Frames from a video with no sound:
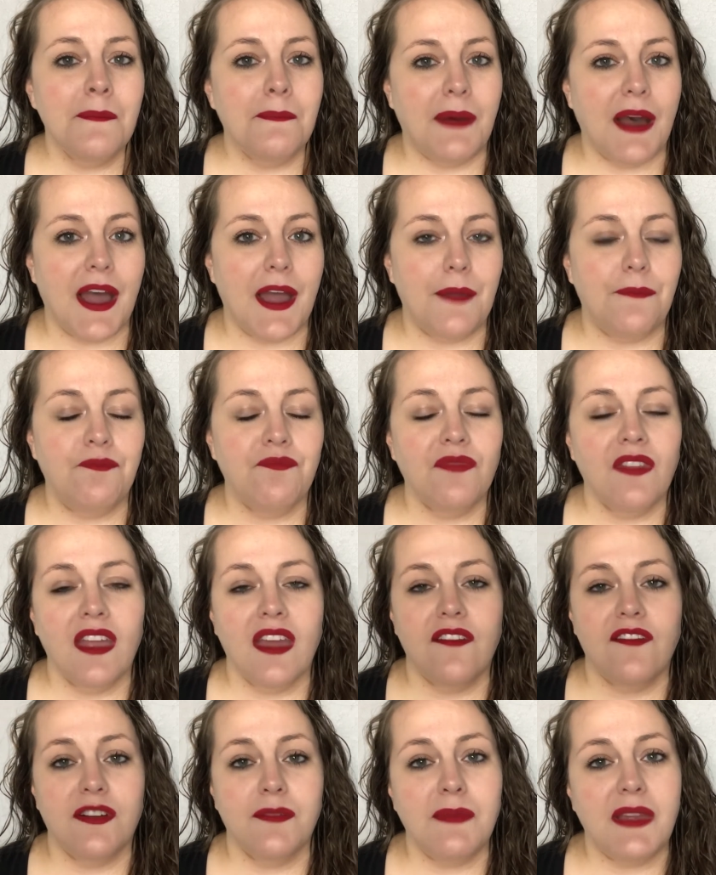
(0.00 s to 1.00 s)
But
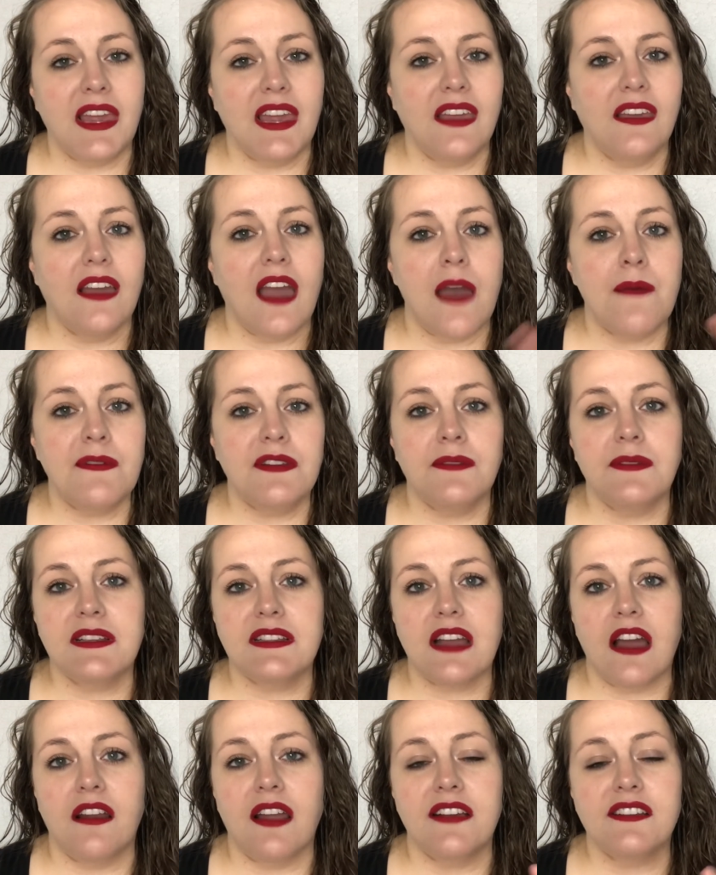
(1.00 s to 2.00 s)
for me, Epidemic
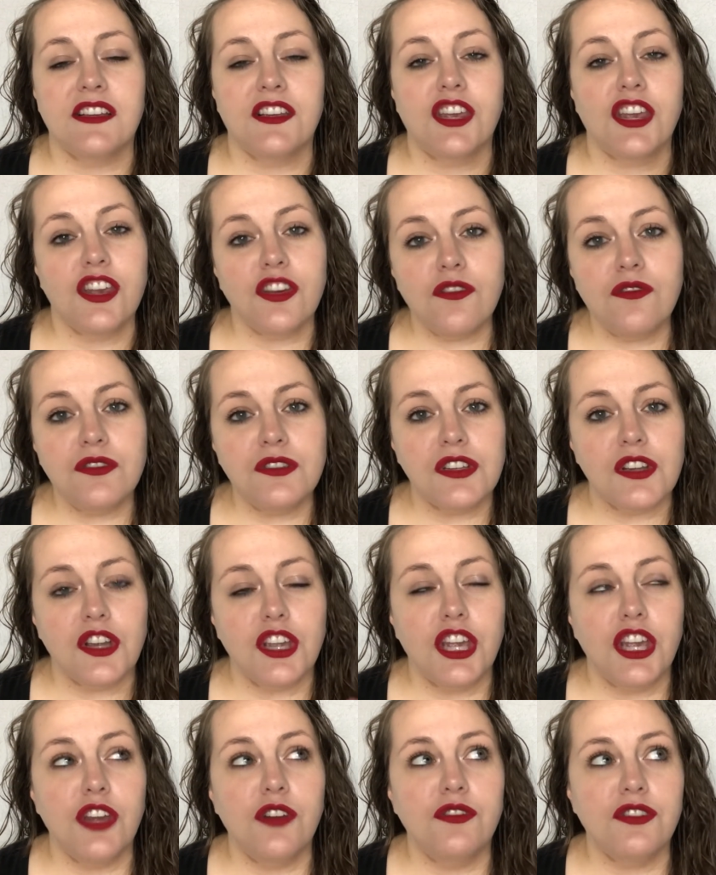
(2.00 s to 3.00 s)
Sound has a huge,
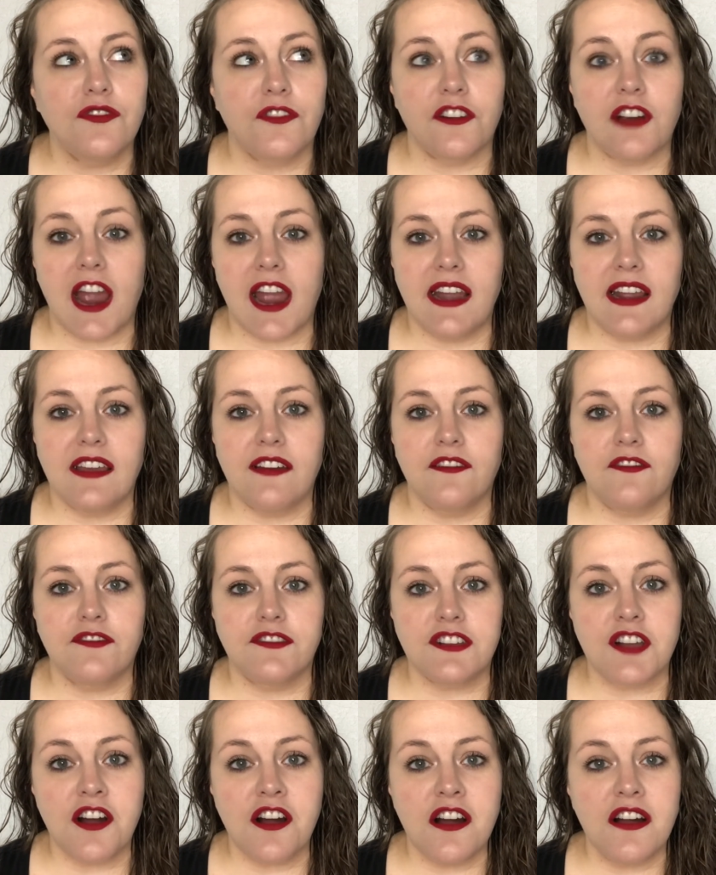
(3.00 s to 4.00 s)
huge variety of
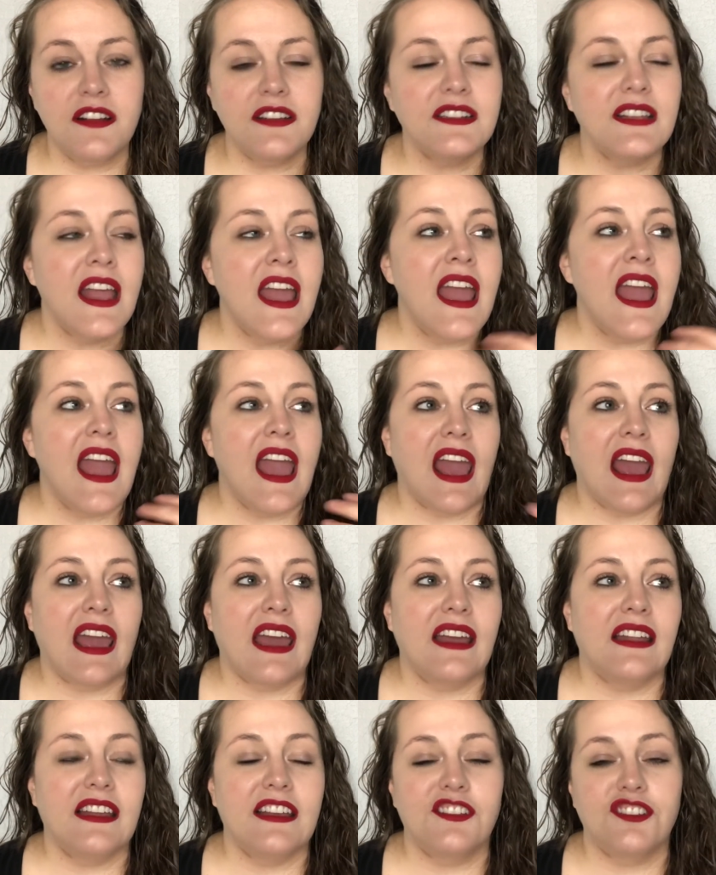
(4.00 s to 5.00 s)
songs
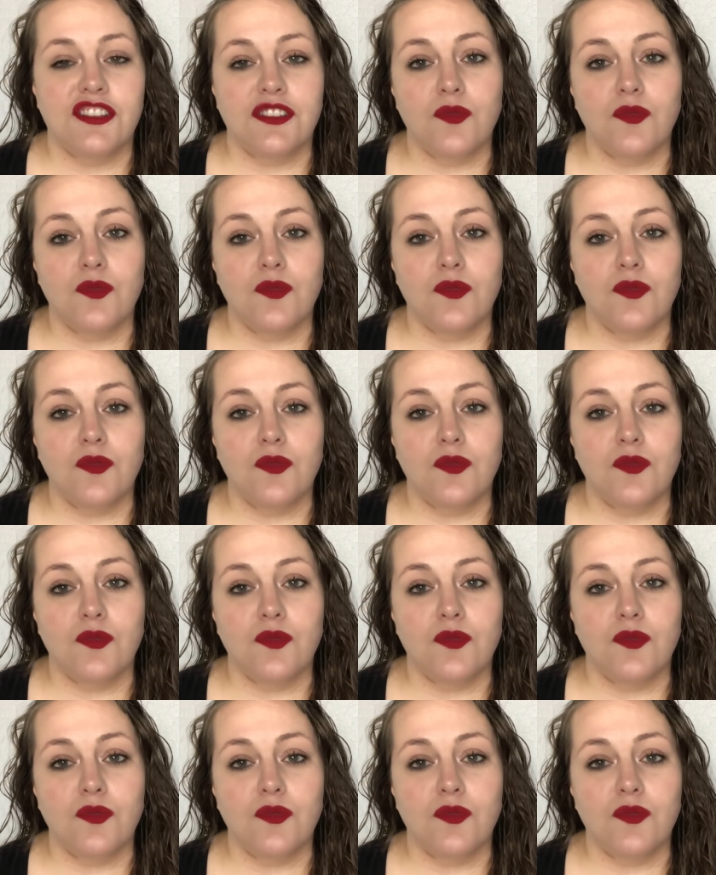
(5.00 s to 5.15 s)
and it's just